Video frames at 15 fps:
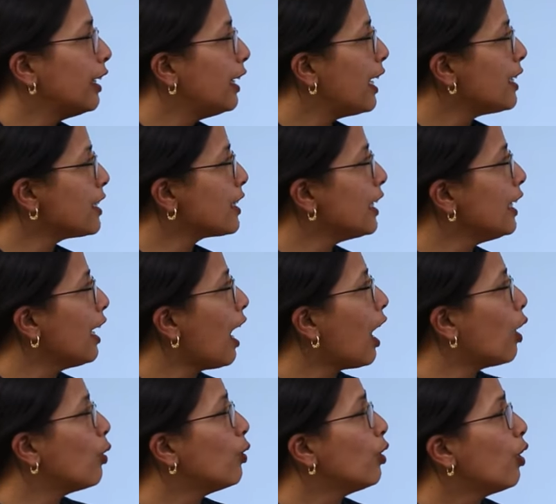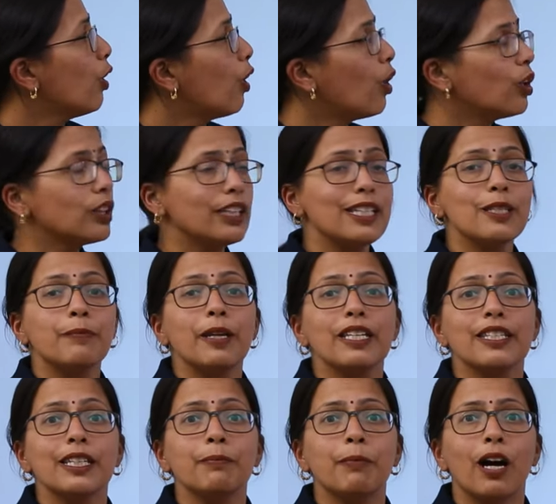Let's see how all these
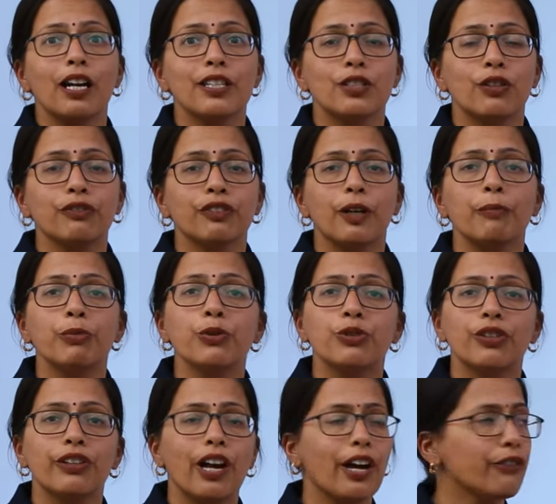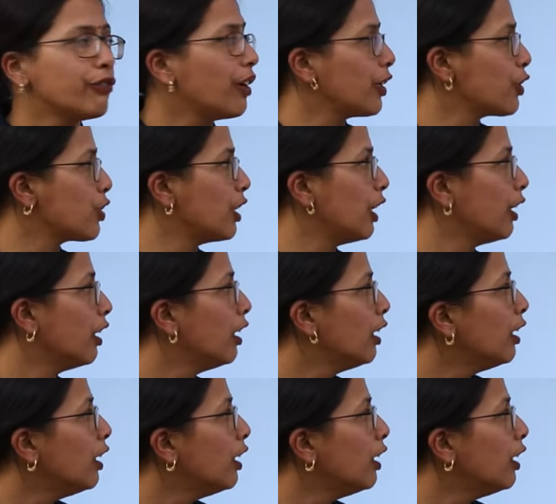basic parts of computer are functioning.